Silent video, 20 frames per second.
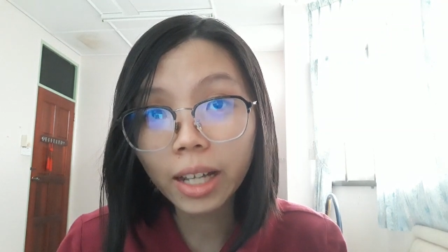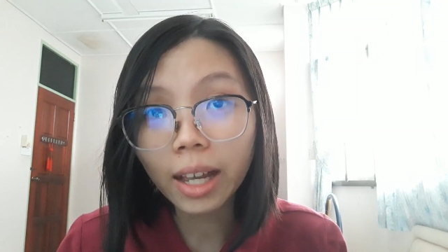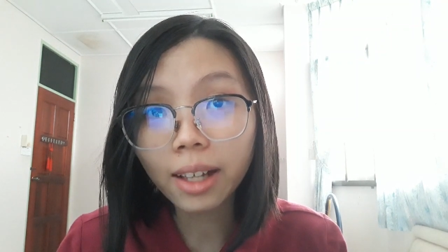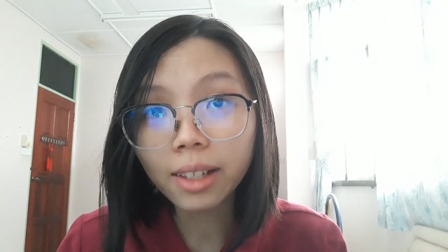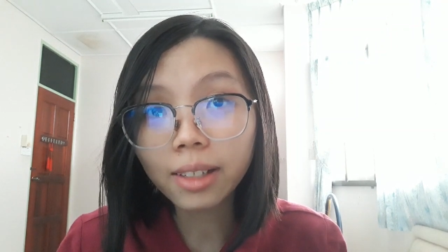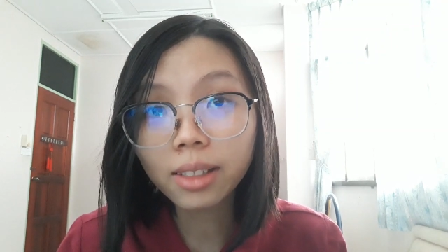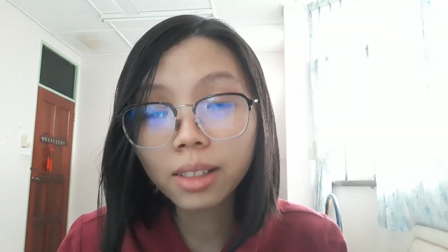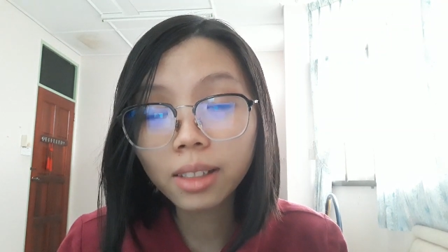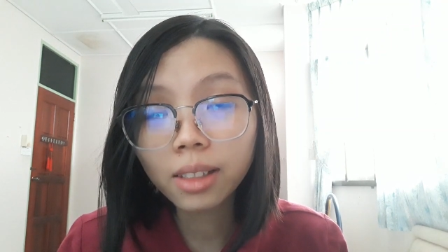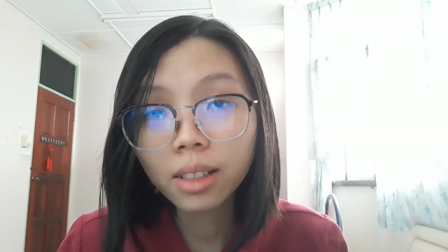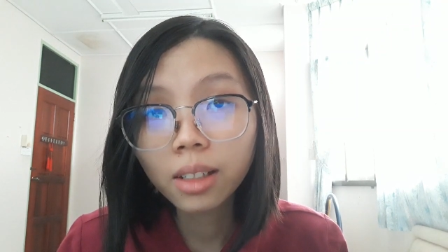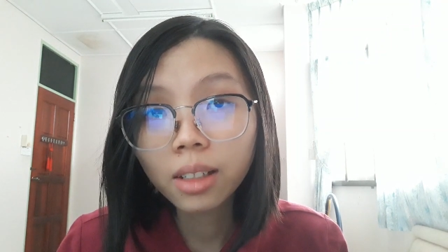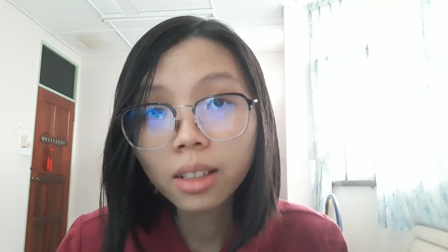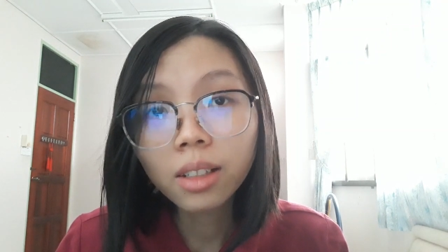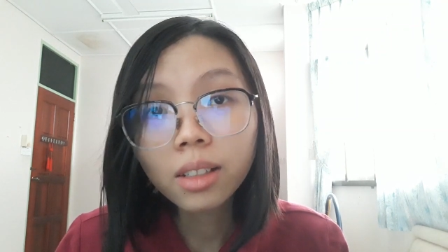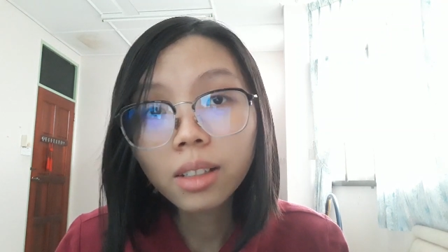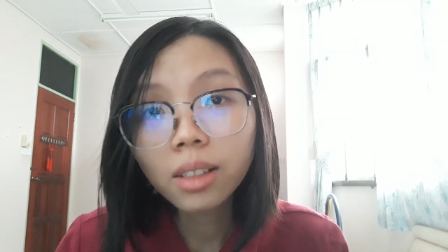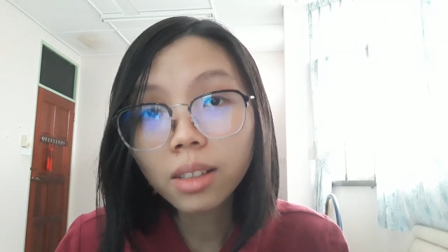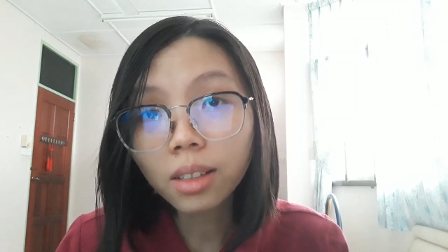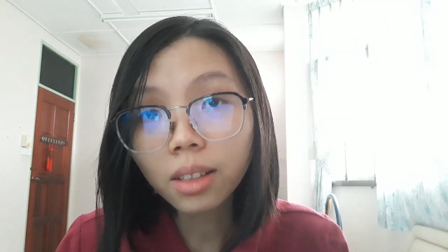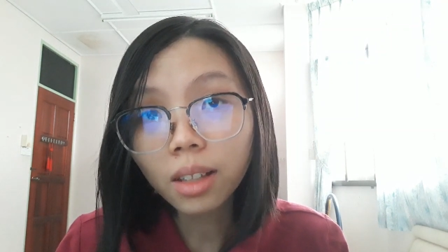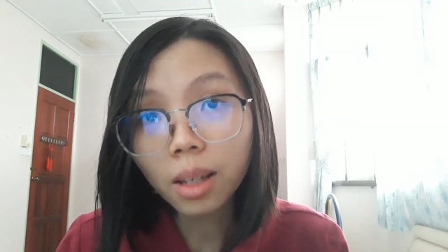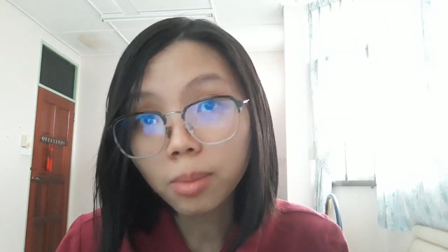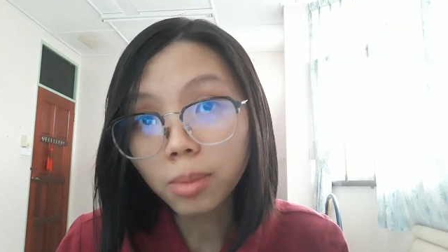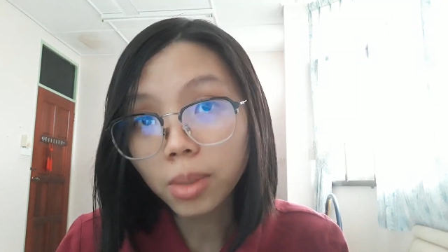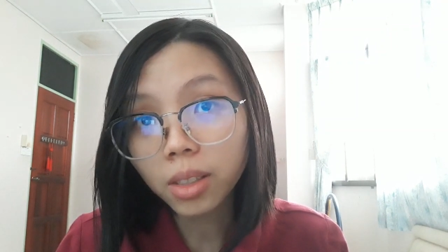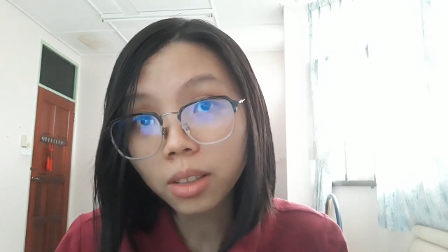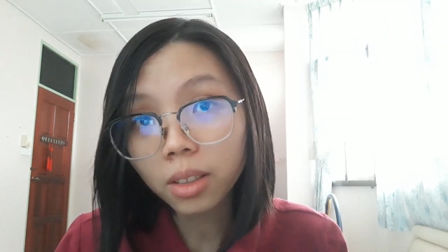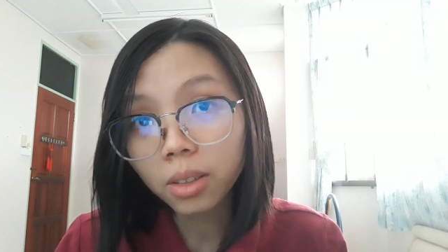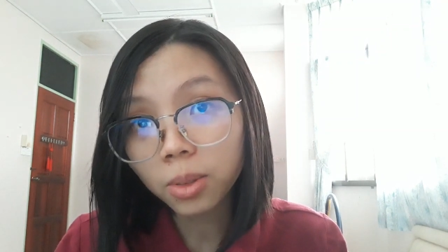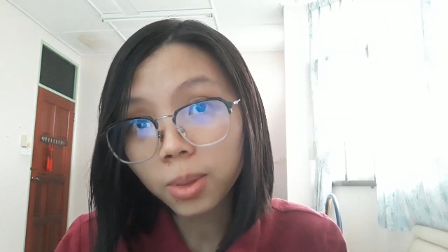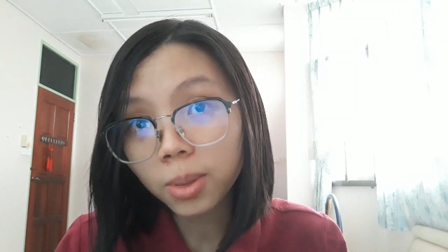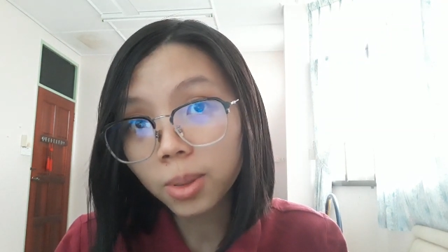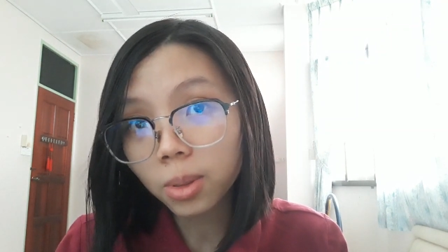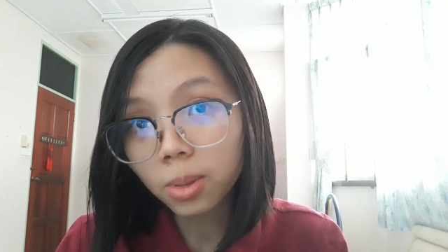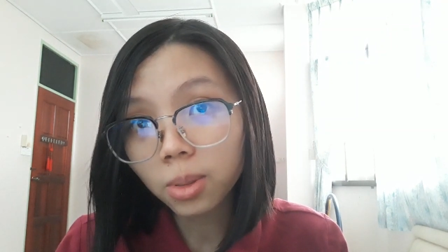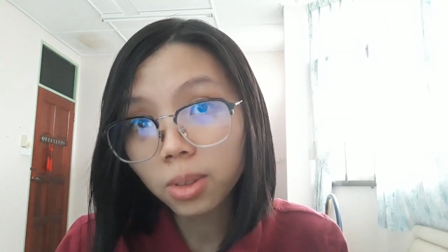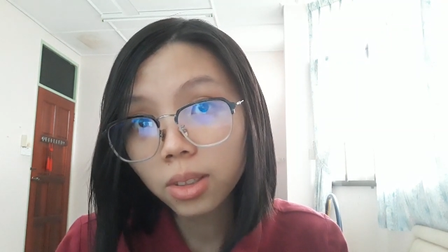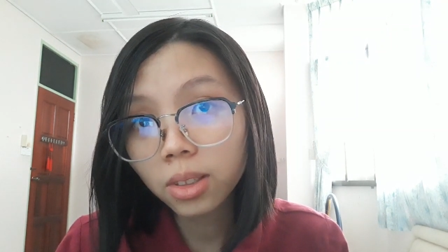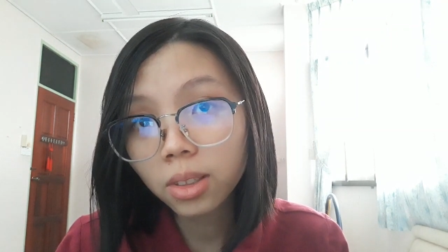as CMC
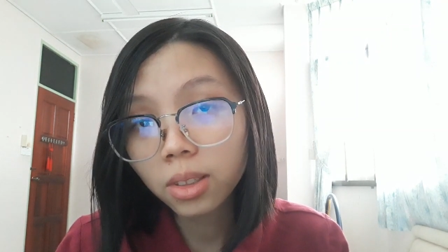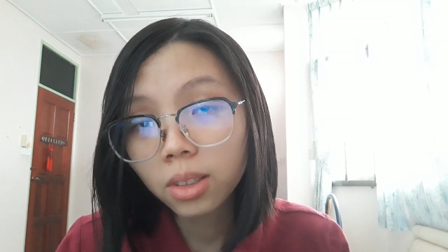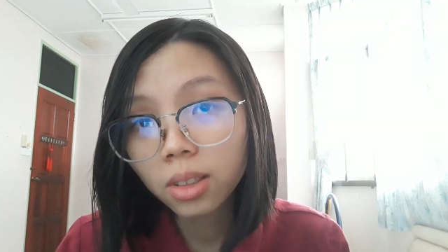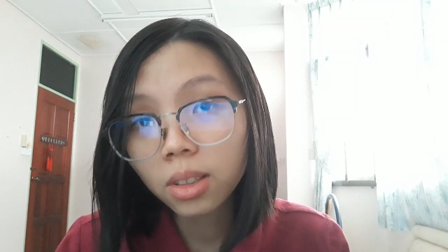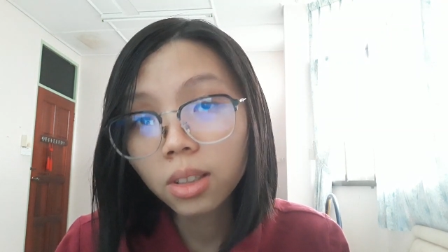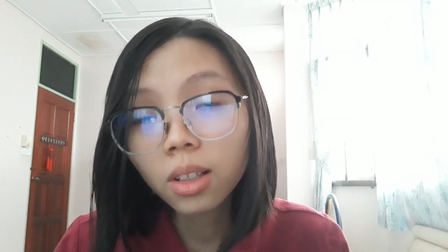tools.